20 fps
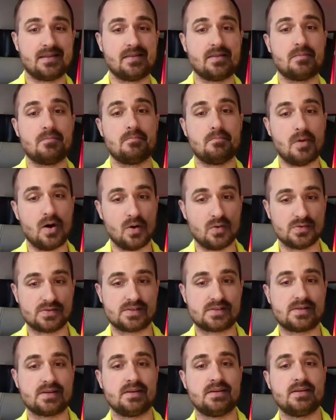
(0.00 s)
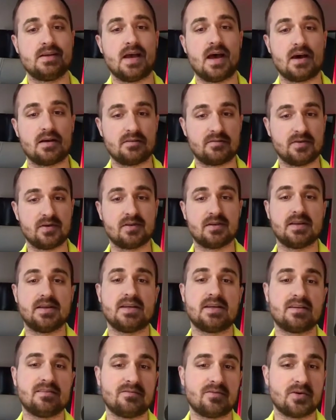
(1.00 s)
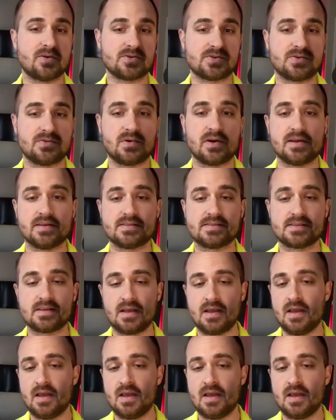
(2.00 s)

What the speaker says: the most out of your lead conversion rates.